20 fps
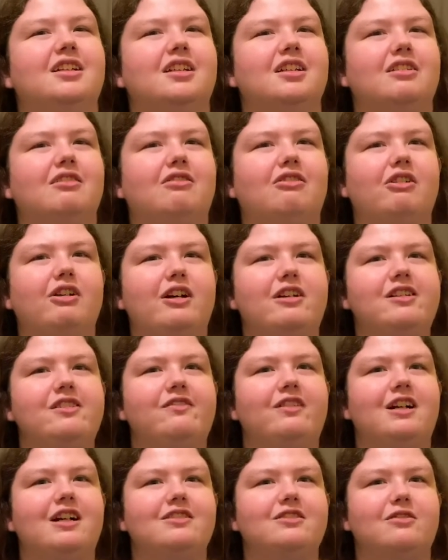Well, we also
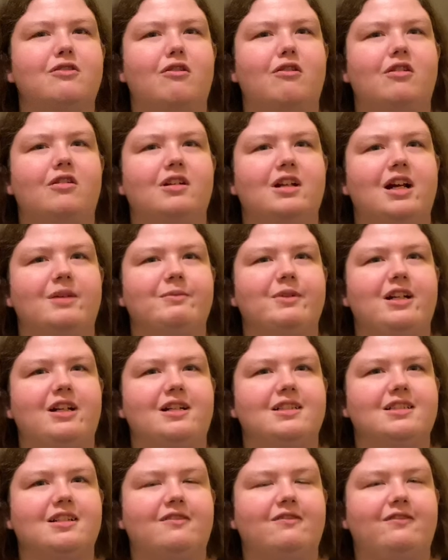figured out it's an Oracle deck
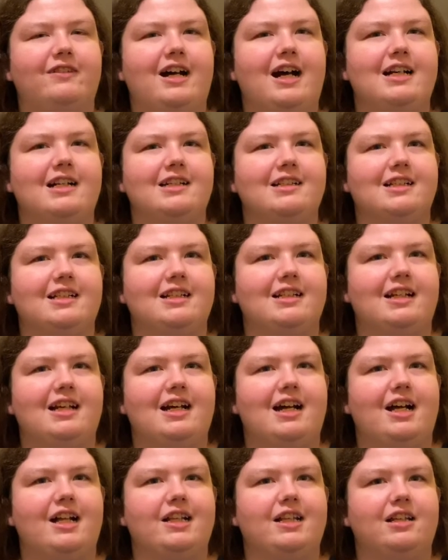because of the fact it didn't
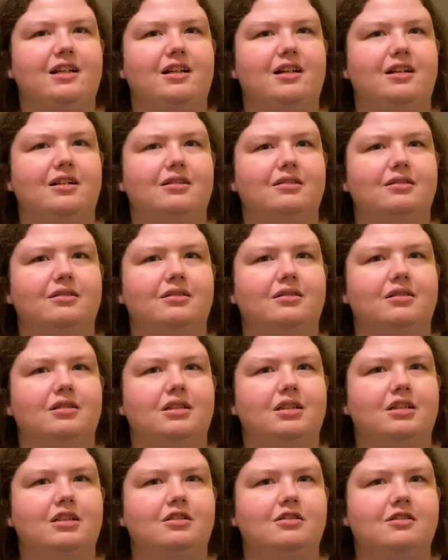have the
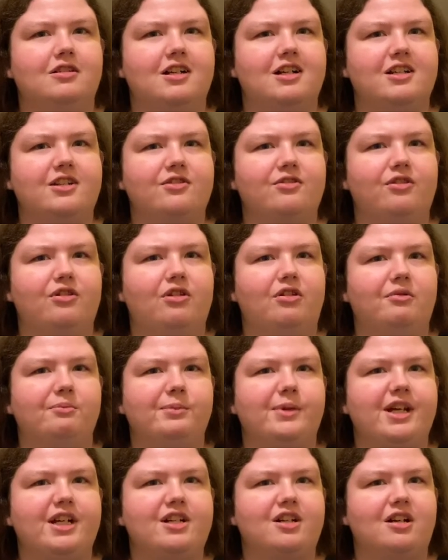traditional
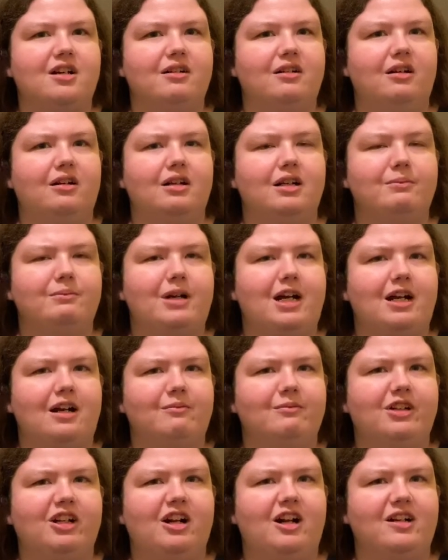Major and Minor
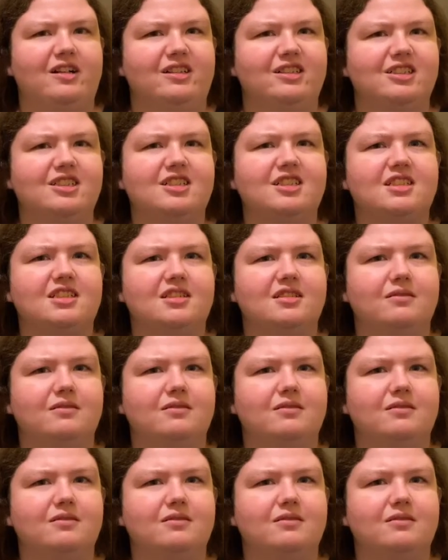Arcanas.